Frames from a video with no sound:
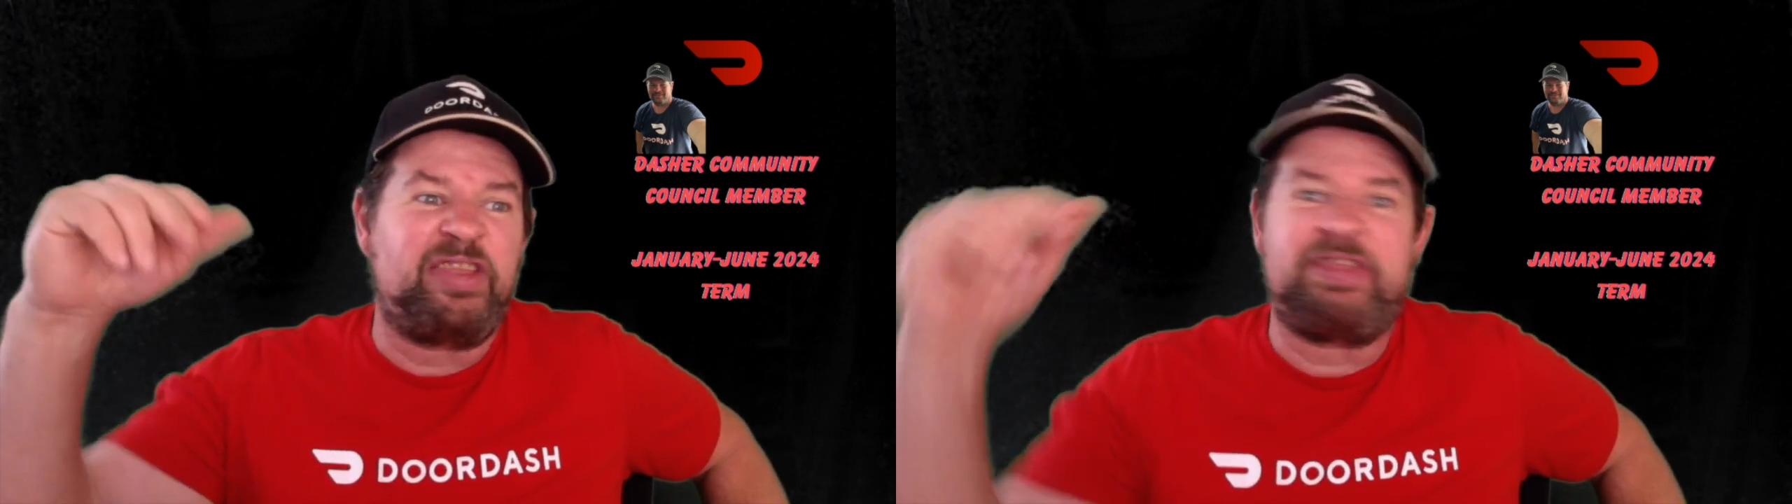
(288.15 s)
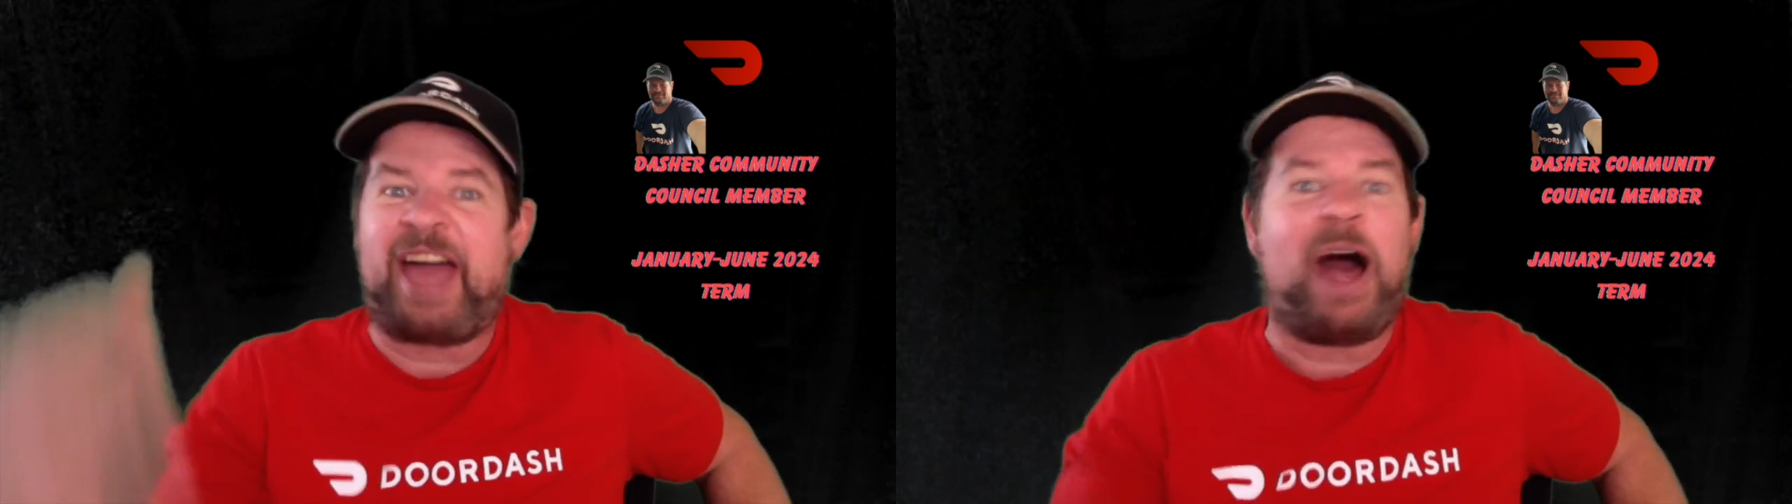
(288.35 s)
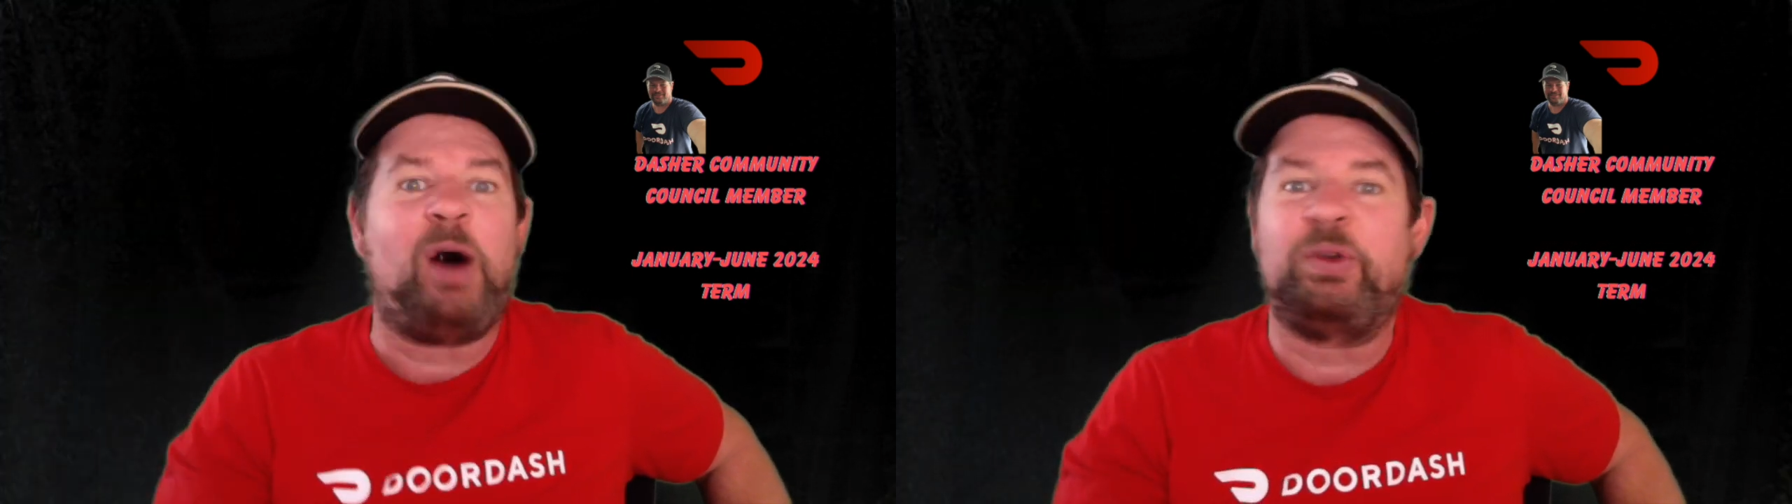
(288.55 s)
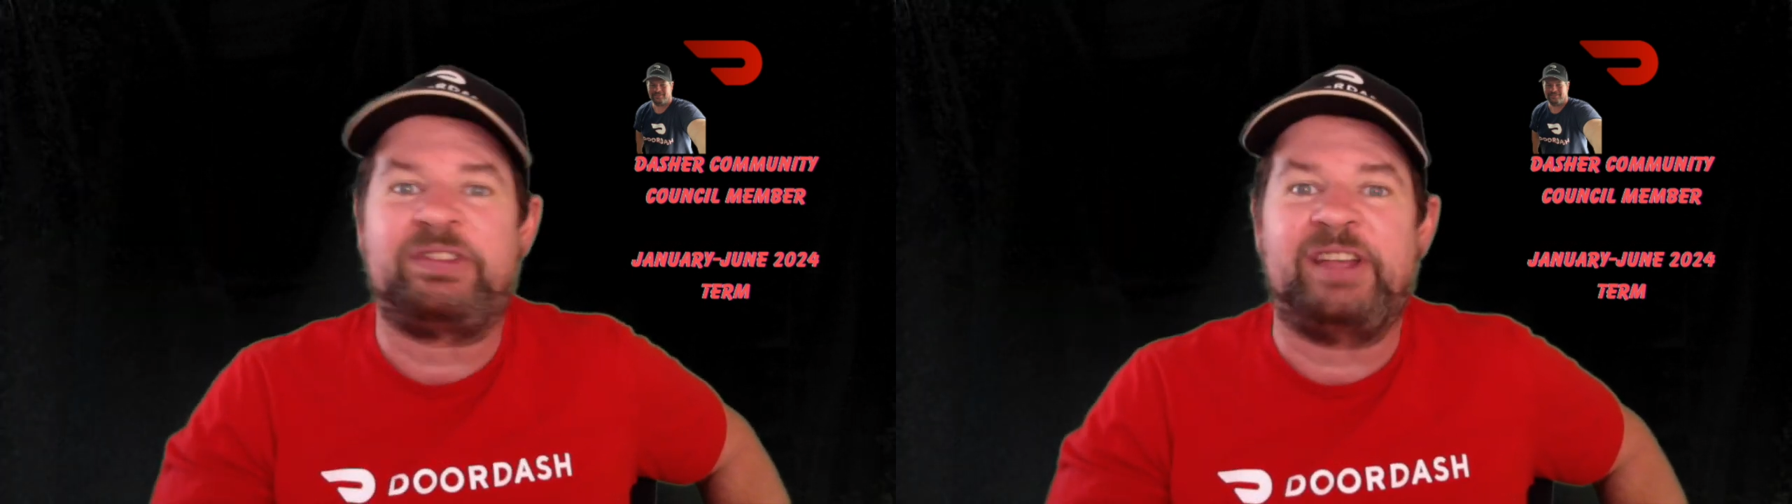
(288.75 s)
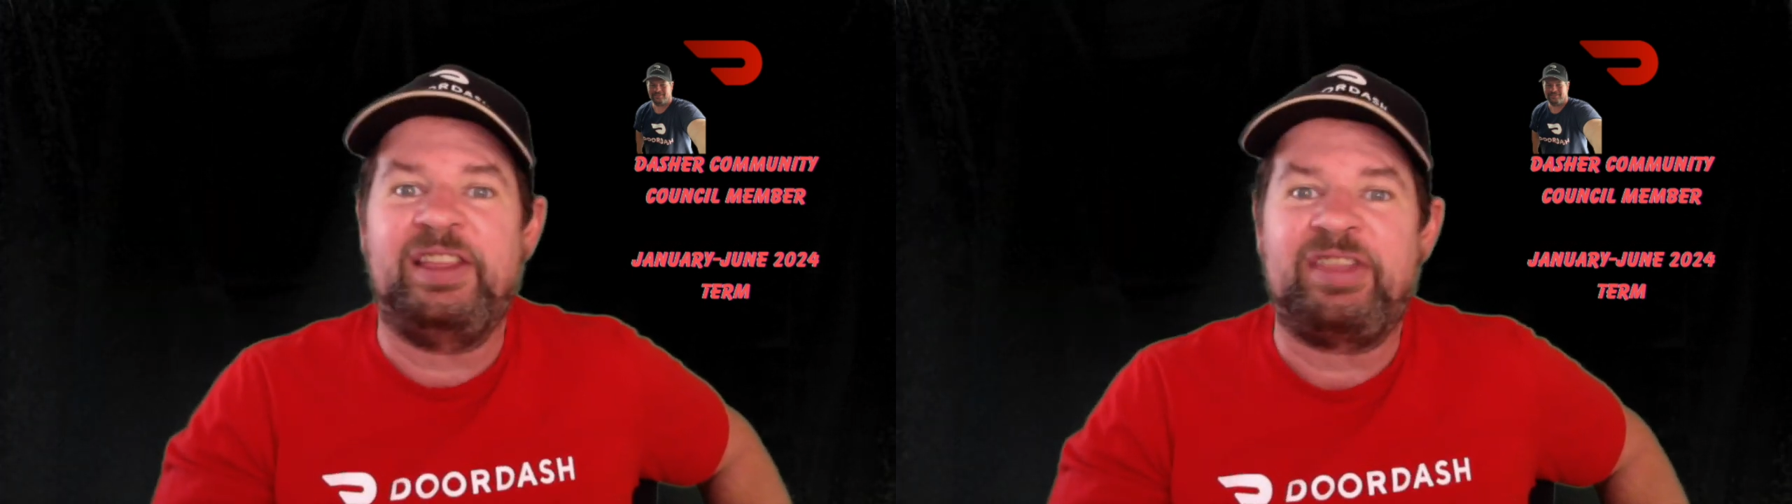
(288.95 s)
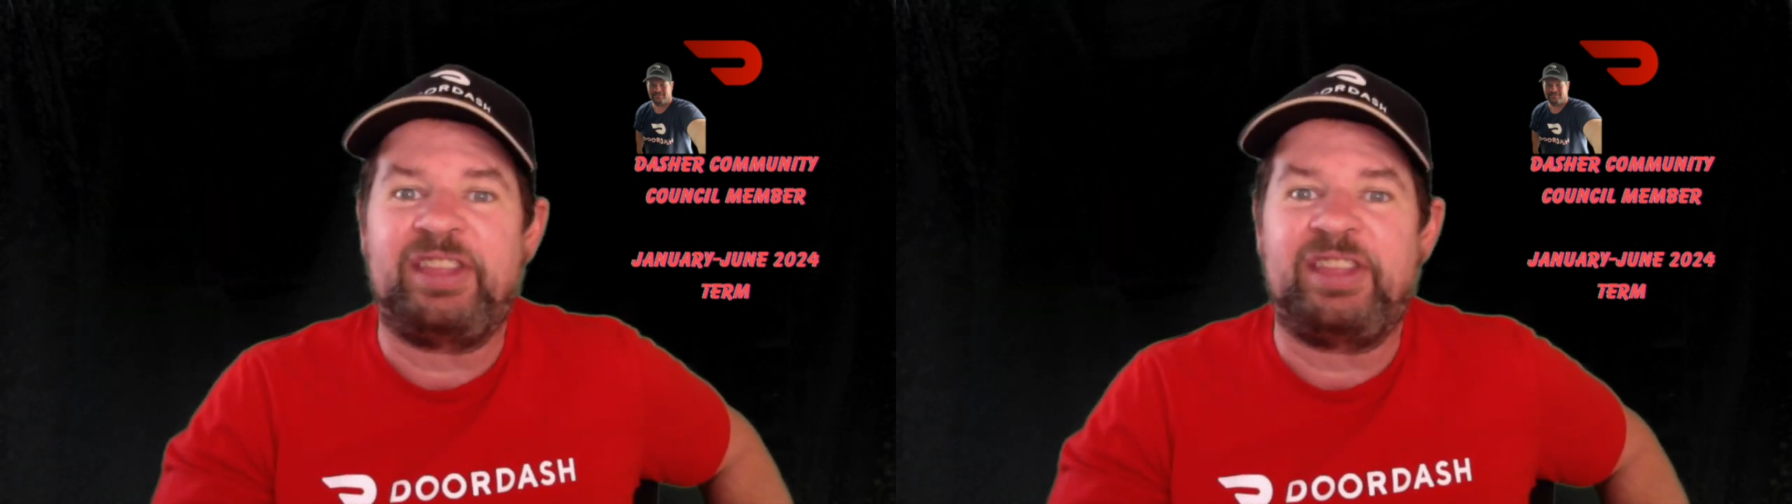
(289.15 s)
thousandth